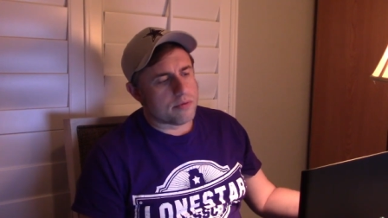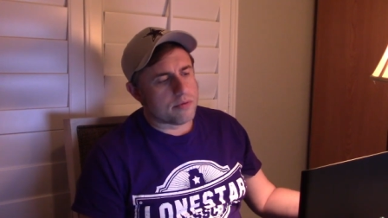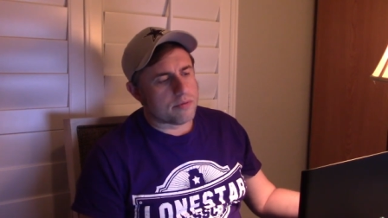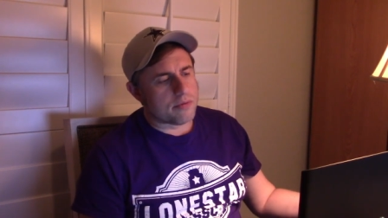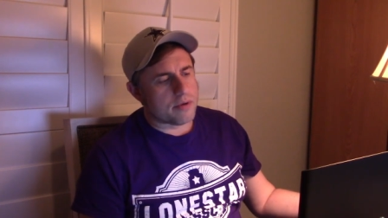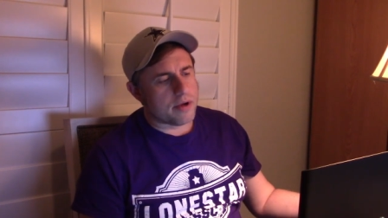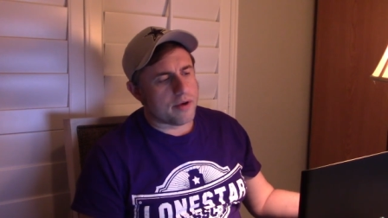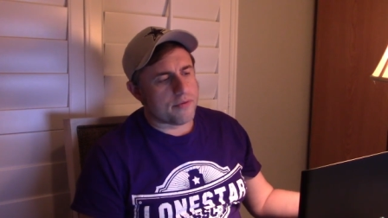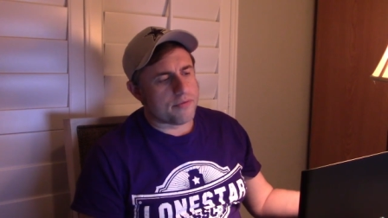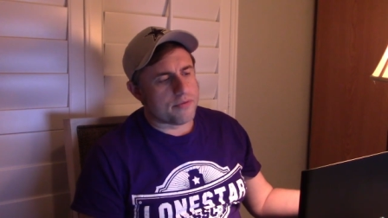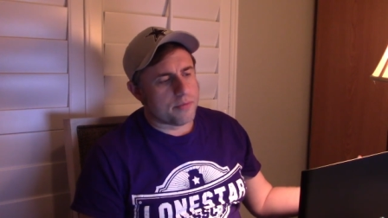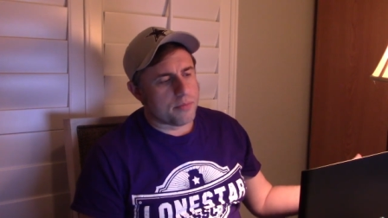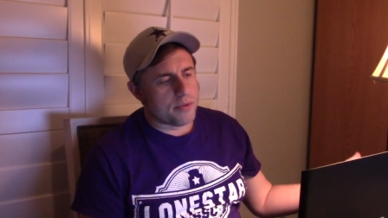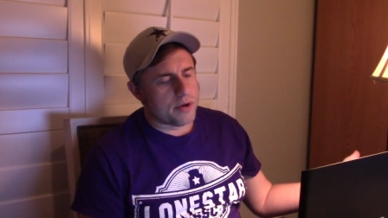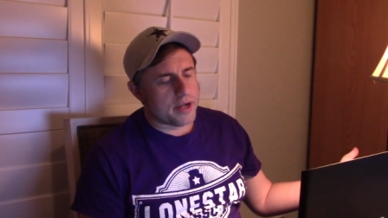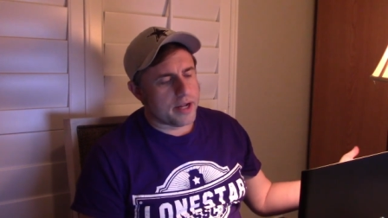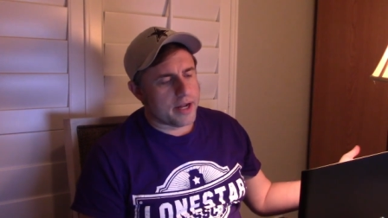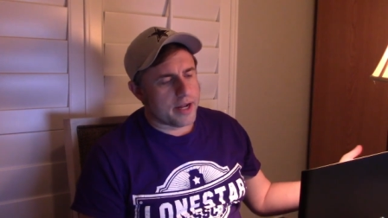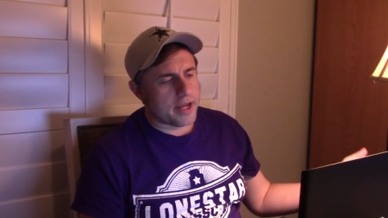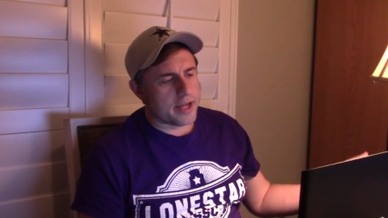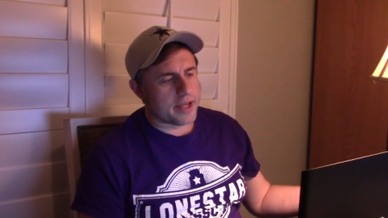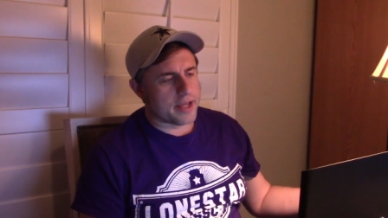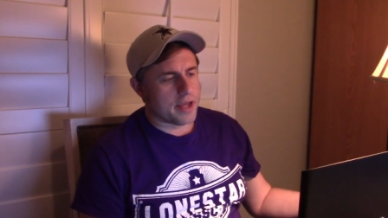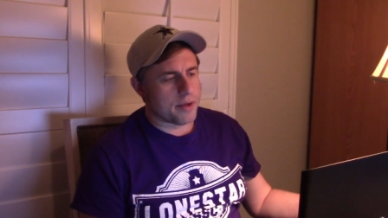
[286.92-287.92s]
after
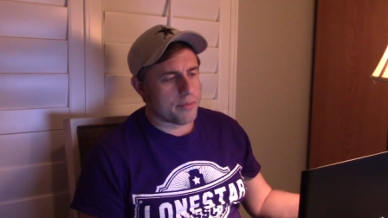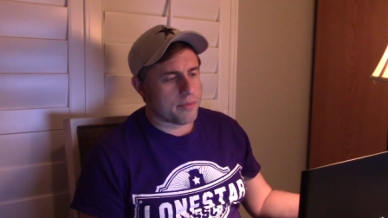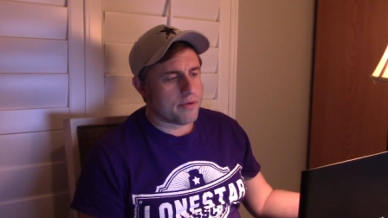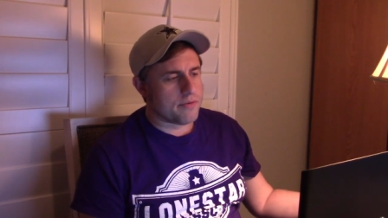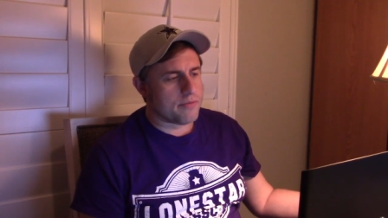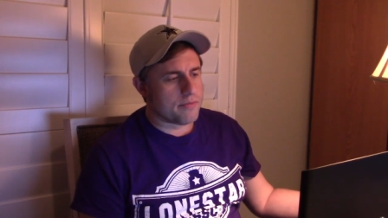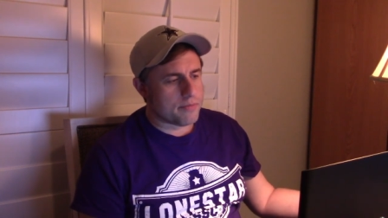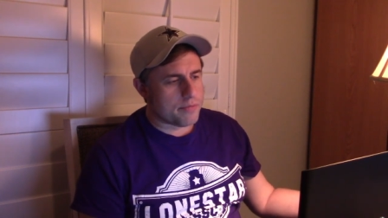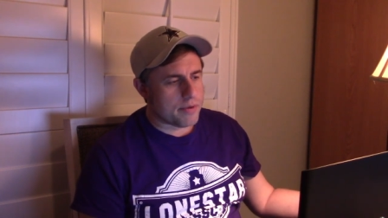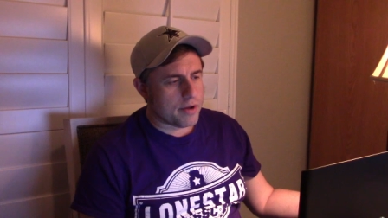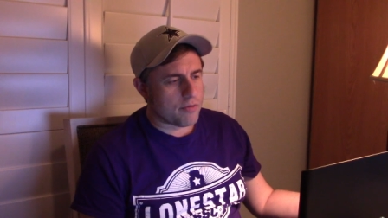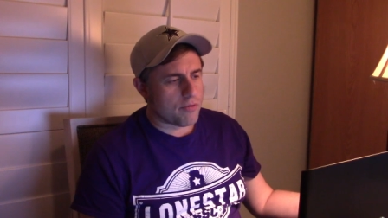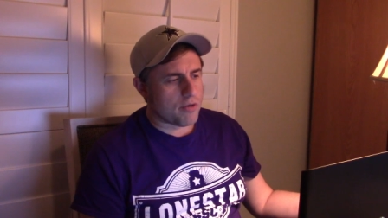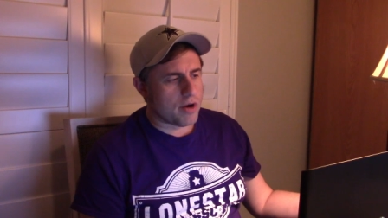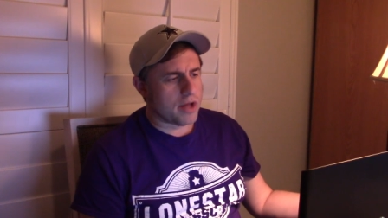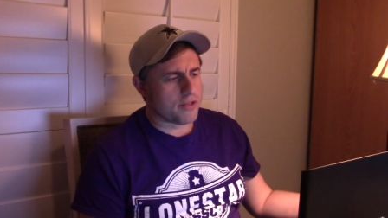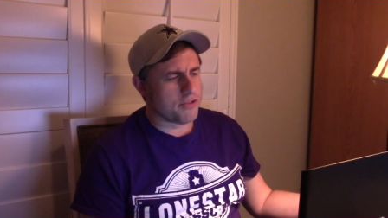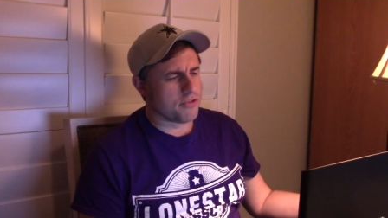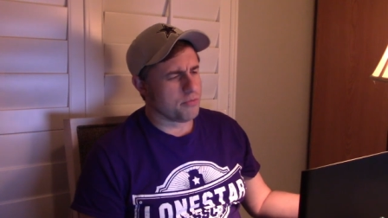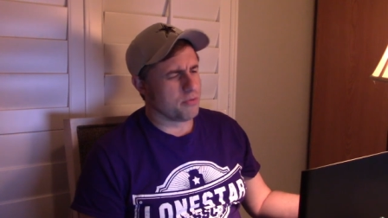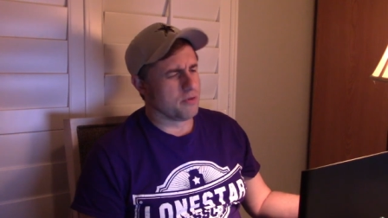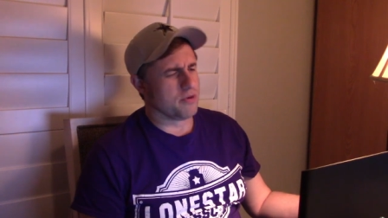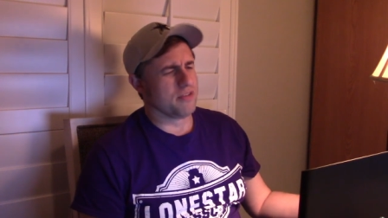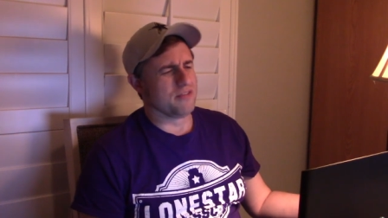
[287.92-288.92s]
Monday night game, even Ben
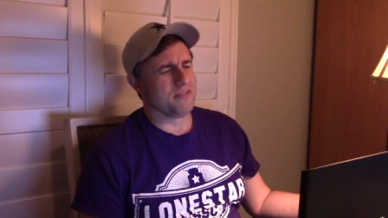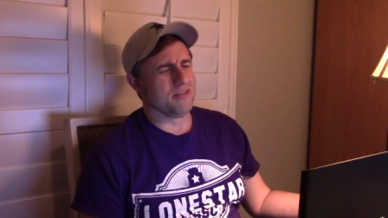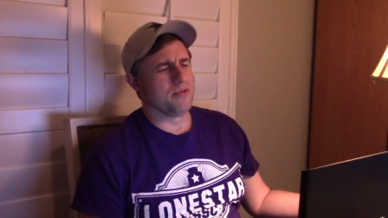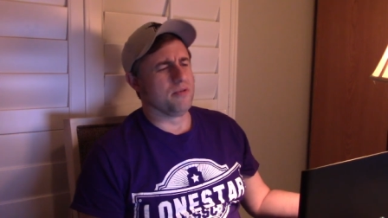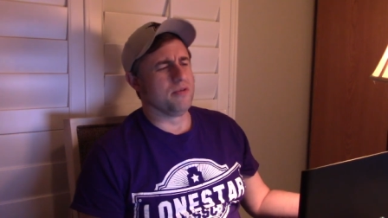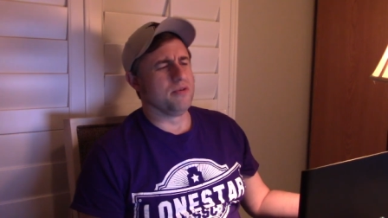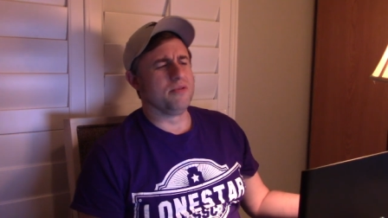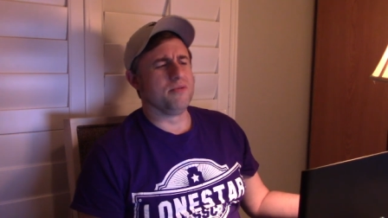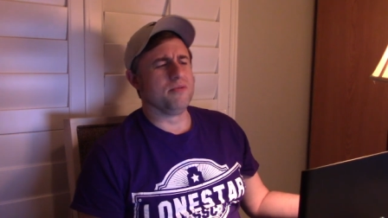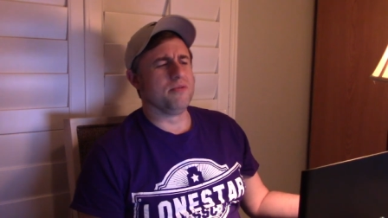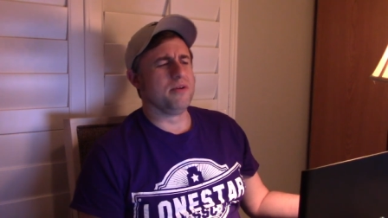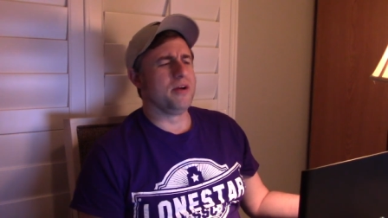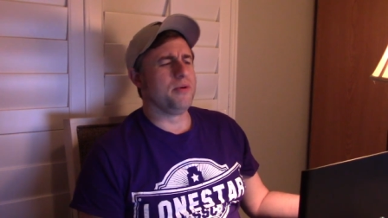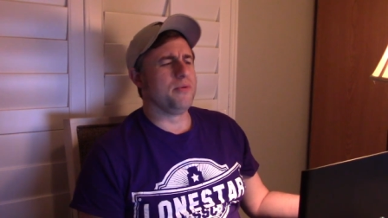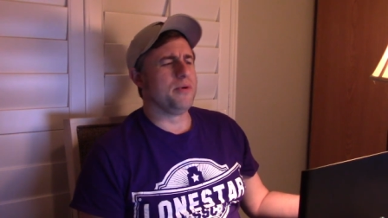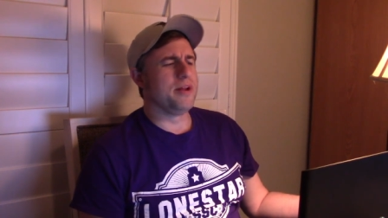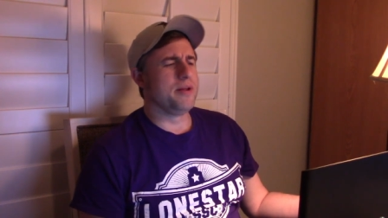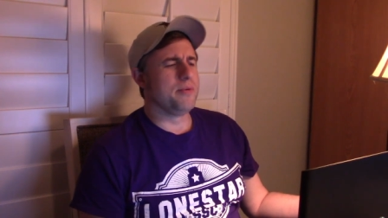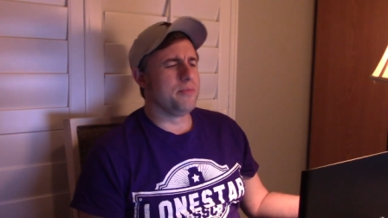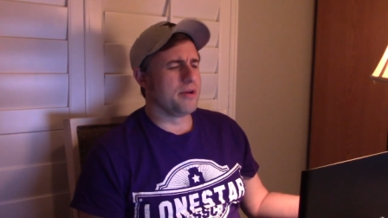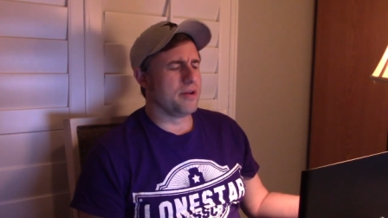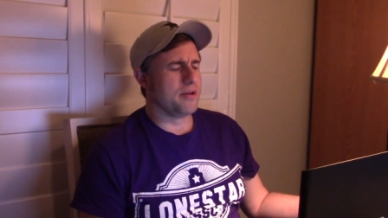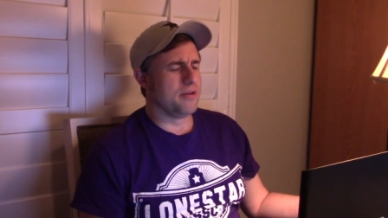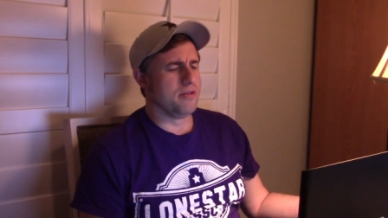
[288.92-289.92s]
Roethlisberger is like, why
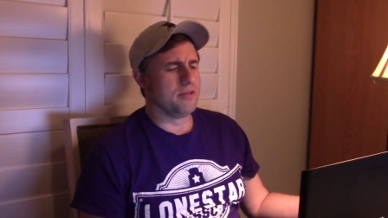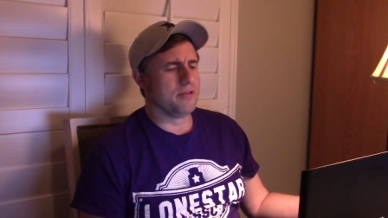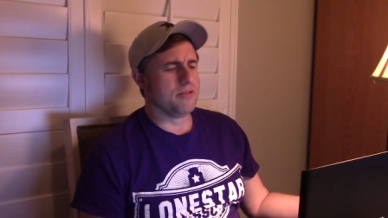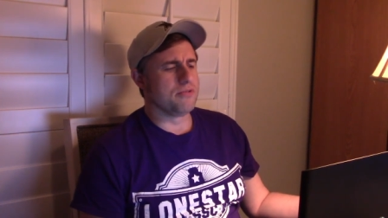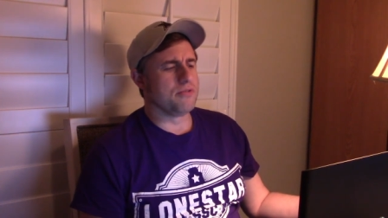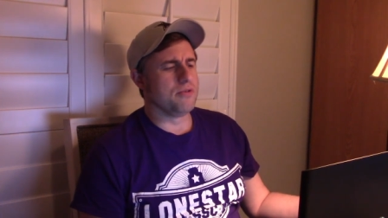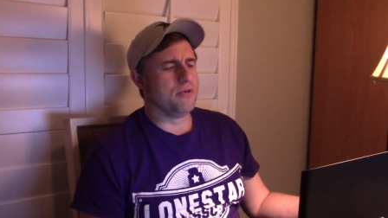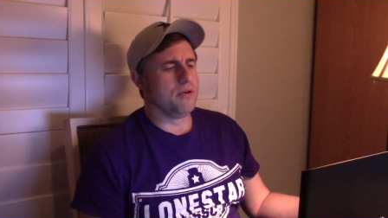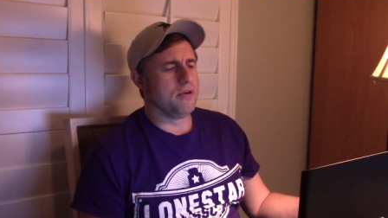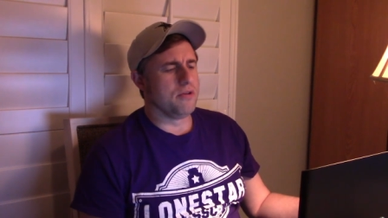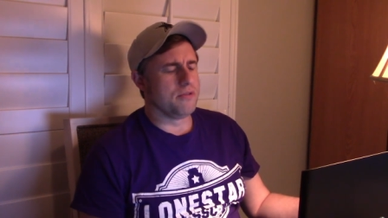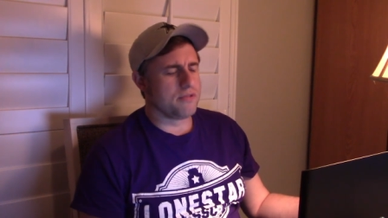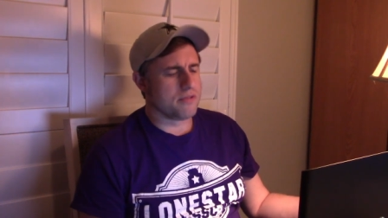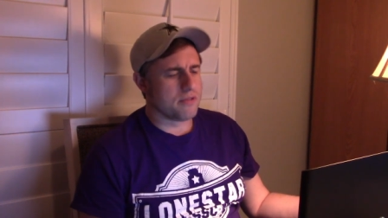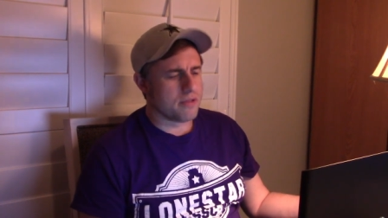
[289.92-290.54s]
are you making all these calls?